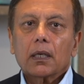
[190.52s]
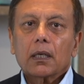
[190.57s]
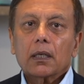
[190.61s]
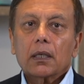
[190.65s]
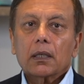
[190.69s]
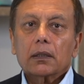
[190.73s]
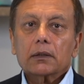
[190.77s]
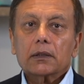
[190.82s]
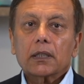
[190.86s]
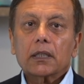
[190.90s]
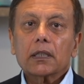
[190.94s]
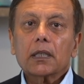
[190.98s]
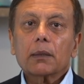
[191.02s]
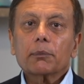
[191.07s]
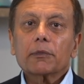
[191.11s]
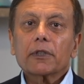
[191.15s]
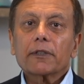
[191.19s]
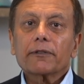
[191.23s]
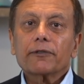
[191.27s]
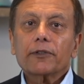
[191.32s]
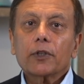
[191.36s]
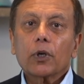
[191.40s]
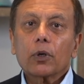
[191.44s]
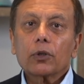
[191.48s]
The number
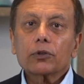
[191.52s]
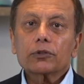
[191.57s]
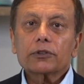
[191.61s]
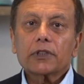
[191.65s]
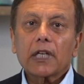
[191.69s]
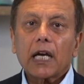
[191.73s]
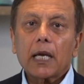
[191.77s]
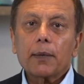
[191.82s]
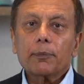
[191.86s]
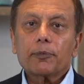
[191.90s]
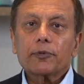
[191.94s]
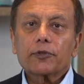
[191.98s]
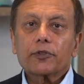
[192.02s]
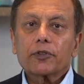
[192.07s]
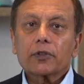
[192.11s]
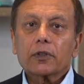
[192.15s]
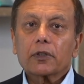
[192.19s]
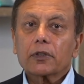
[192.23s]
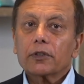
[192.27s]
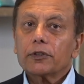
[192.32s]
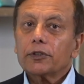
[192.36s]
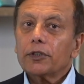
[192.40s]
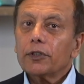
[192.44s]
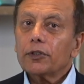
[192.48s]
of node types
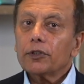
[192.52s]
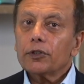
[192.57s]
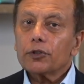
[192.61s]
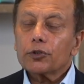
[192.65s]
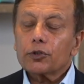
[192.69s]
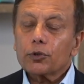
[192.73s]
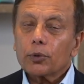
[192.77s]
continues